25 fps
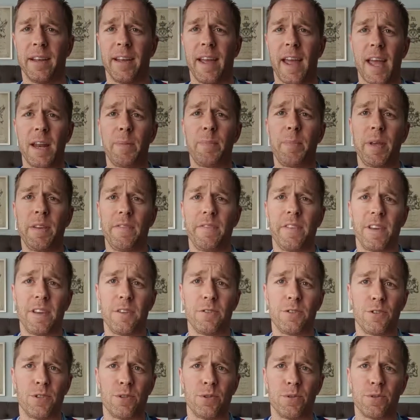NPV
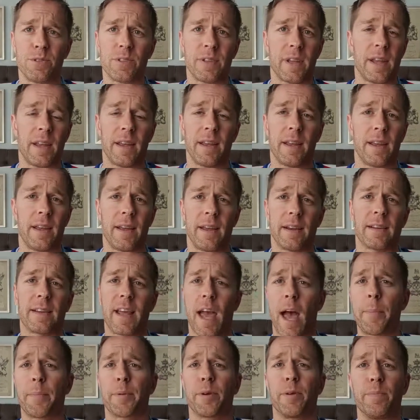is used in
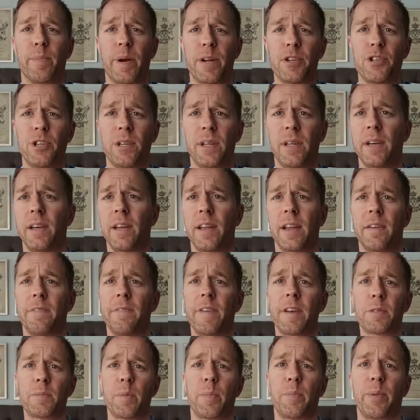capital budgeting and
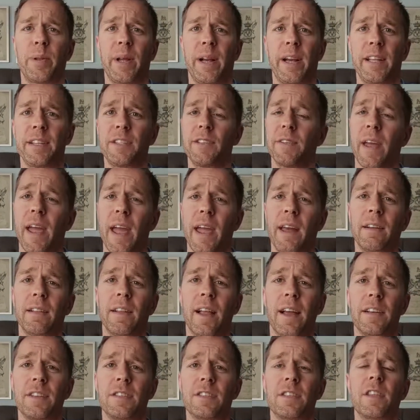investment planning to
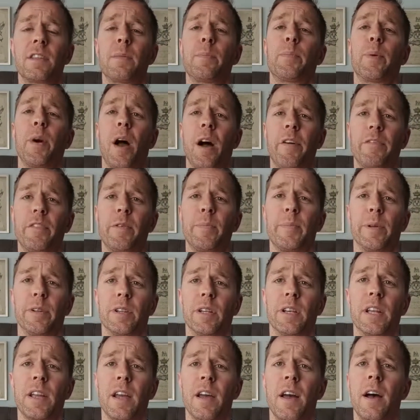analyze the
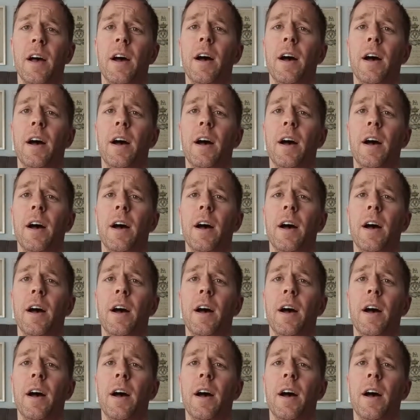profitability